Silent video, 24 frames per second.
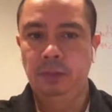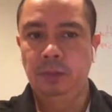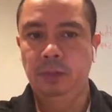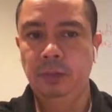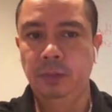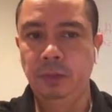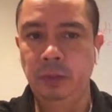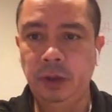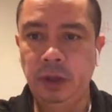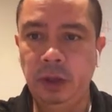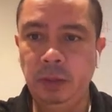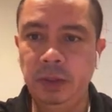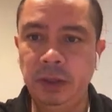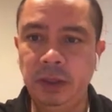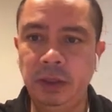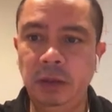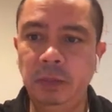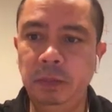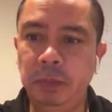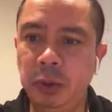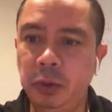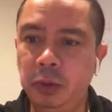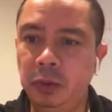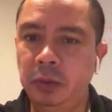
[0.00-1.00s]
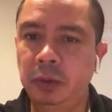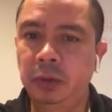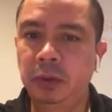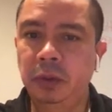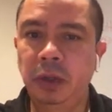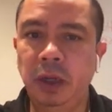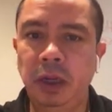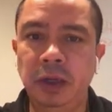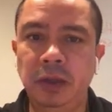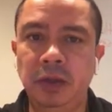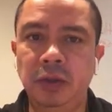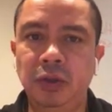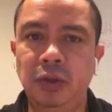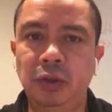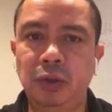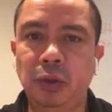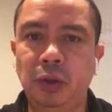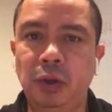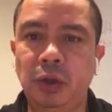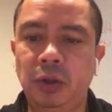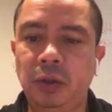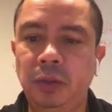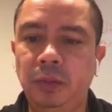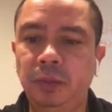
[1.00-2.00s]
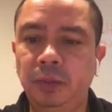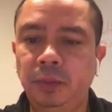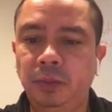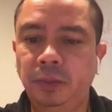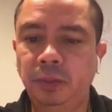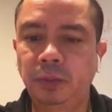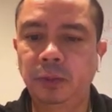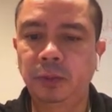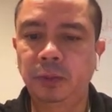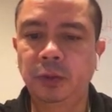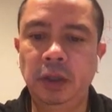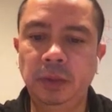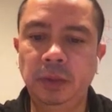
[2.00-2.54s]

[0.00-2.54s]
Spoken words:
Keep it simple, nice and short, okay?